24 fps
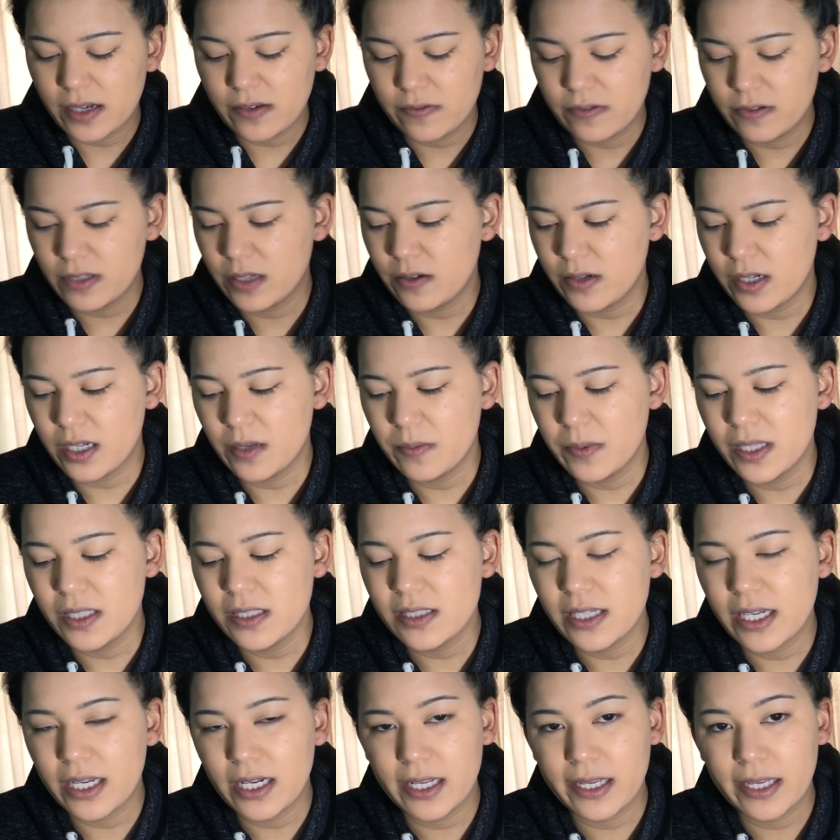definitely
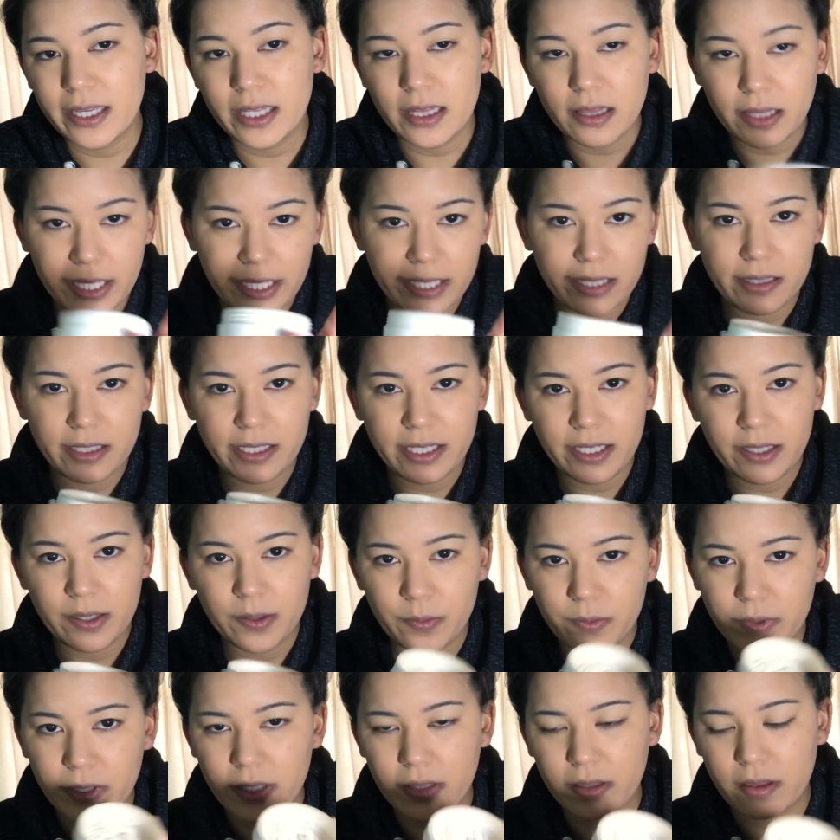recommend setting it lightly
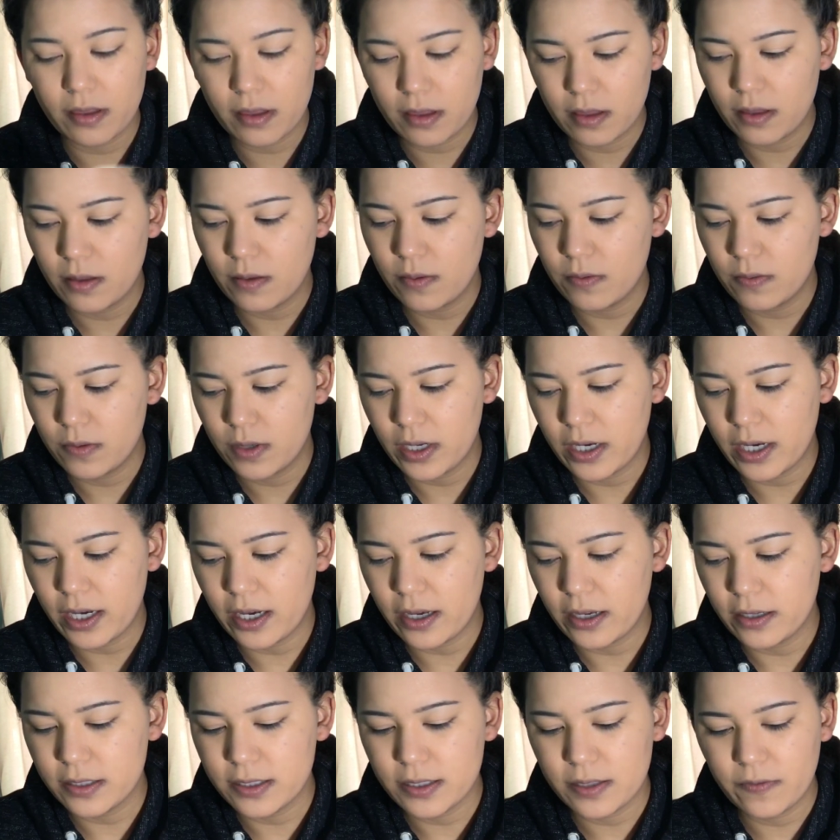with
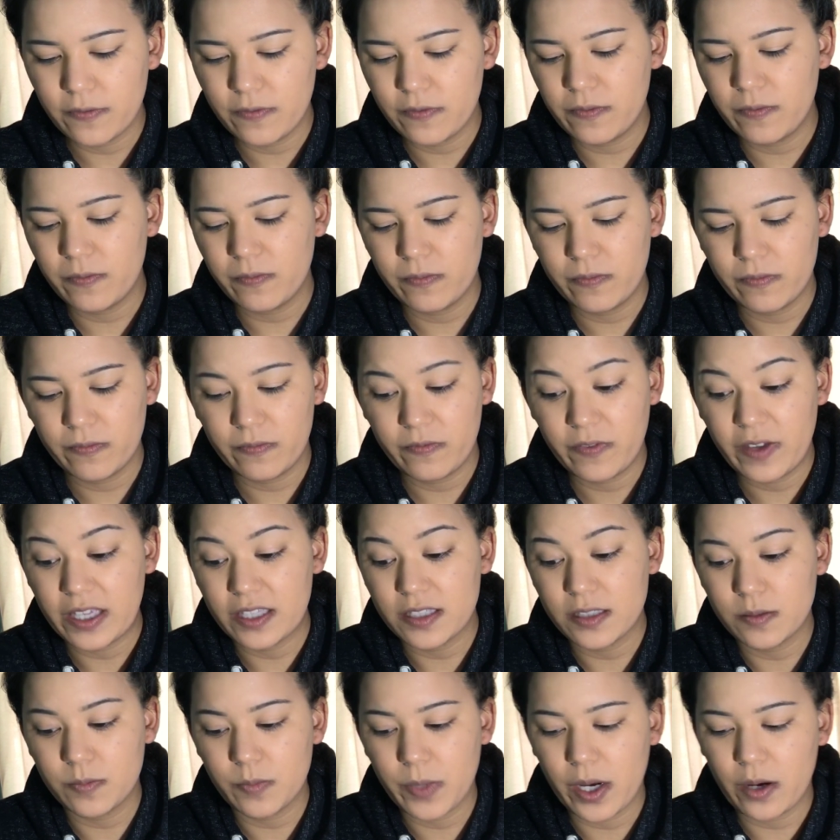some
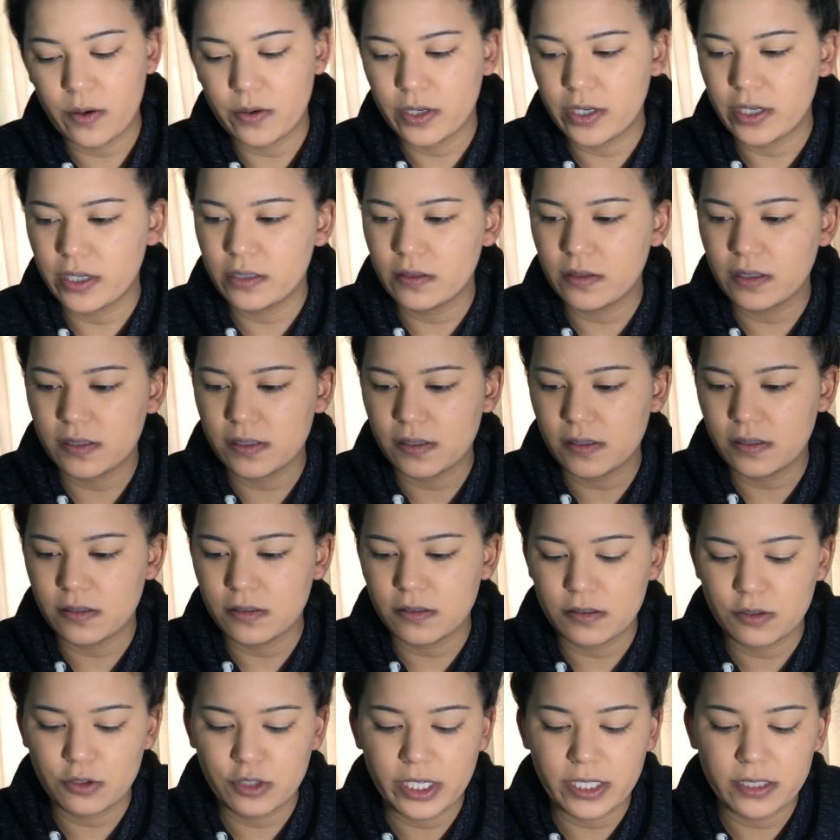face powder. This
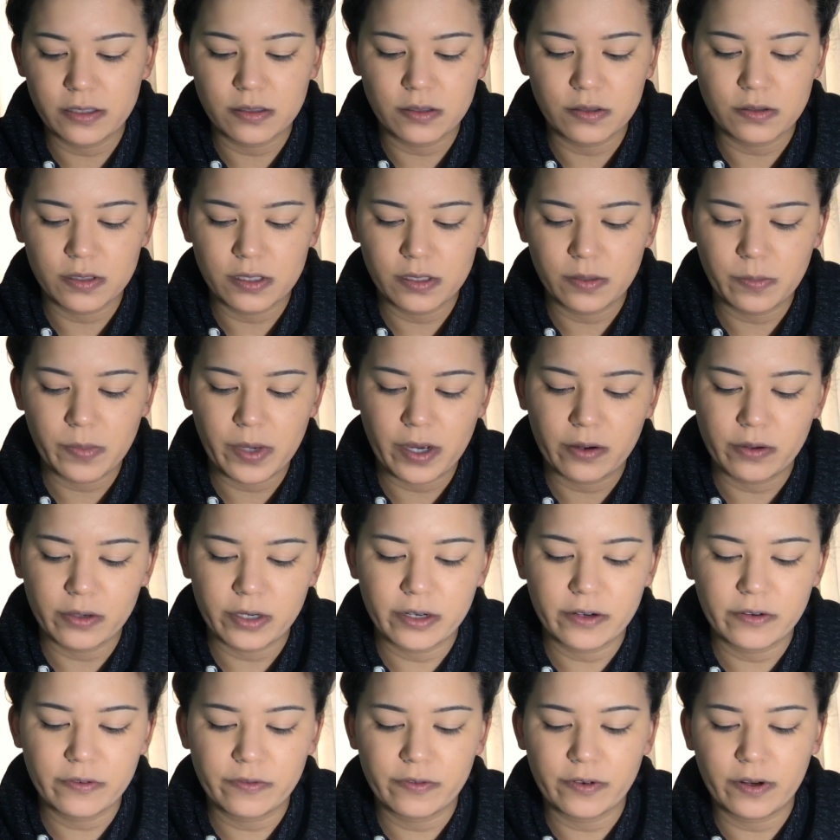is translucent
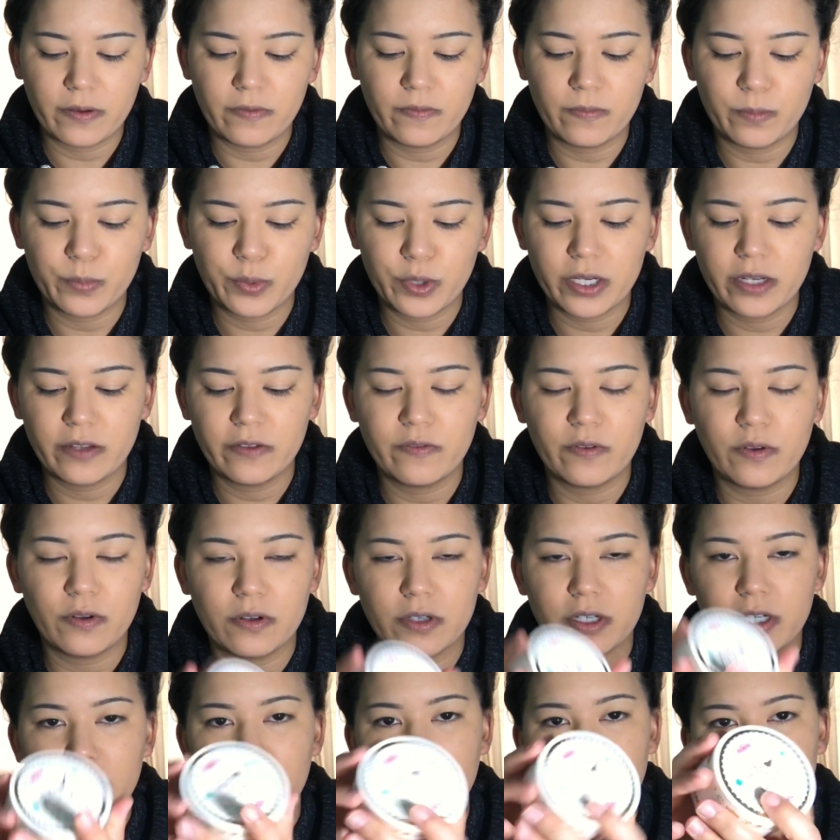powder from Pretty
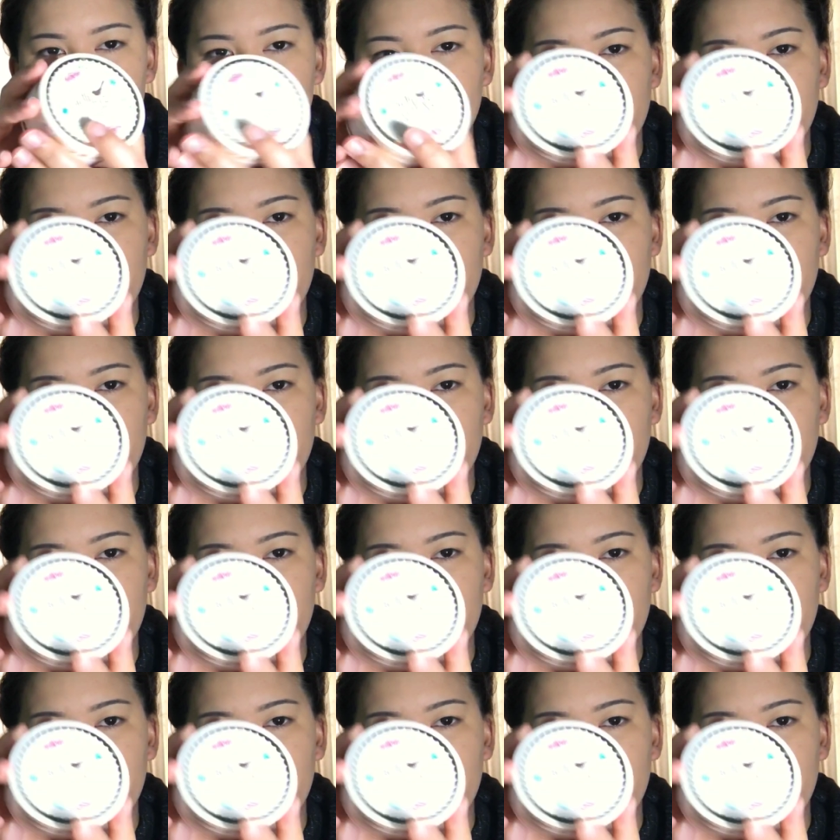Vulgar.